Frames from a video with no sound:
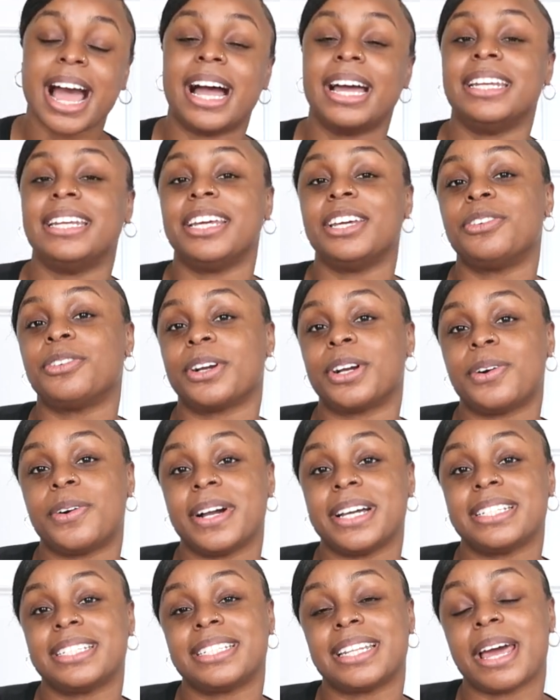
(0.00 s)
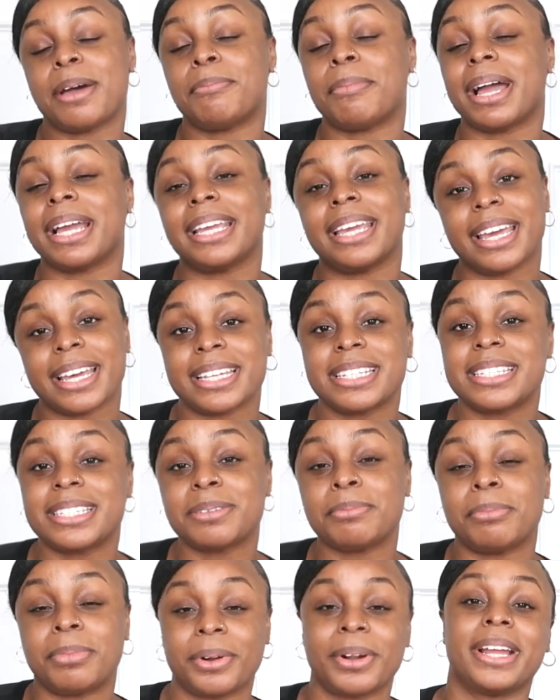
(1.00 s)
I did request that my
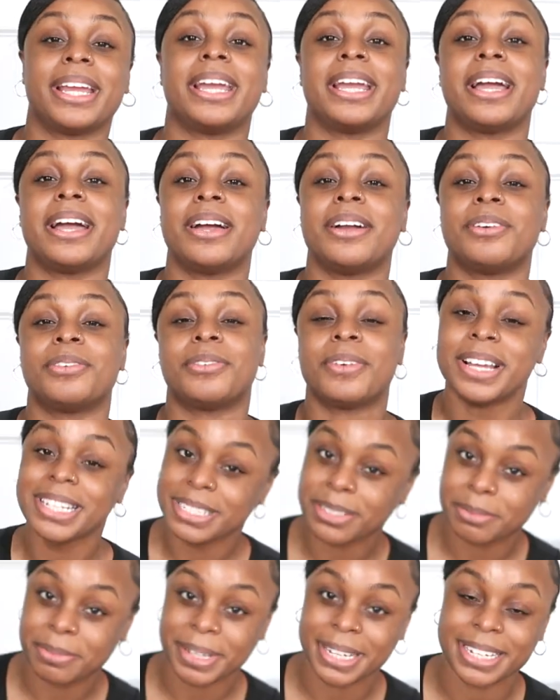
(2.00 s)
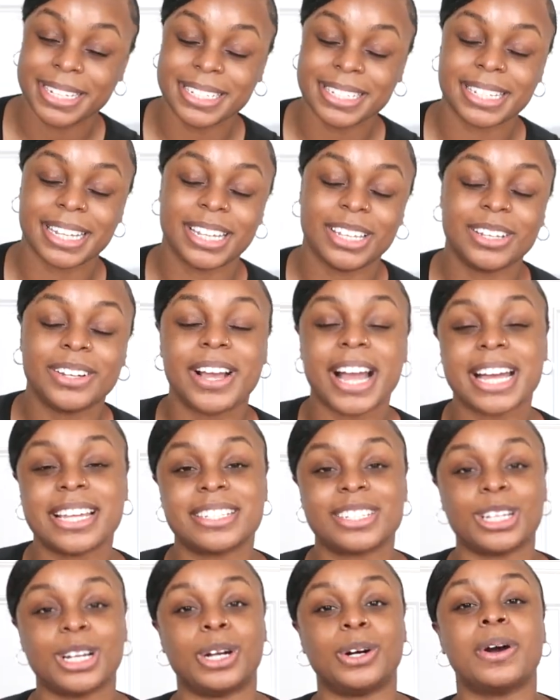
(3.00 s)
guests bring recipes, and you
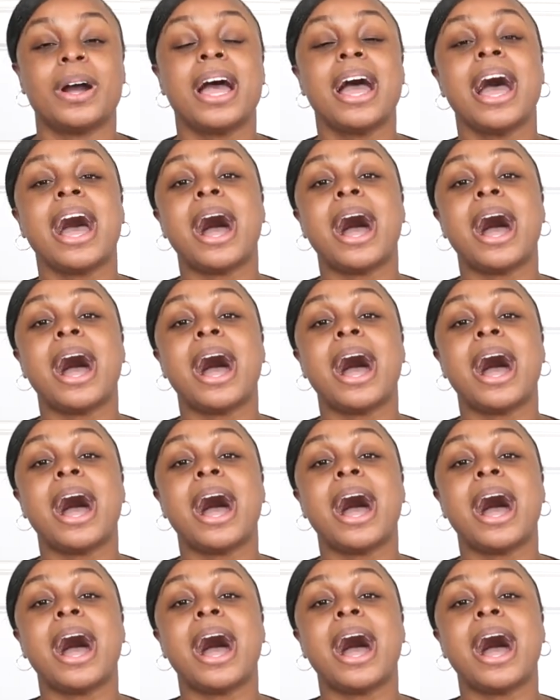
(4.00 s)
guys know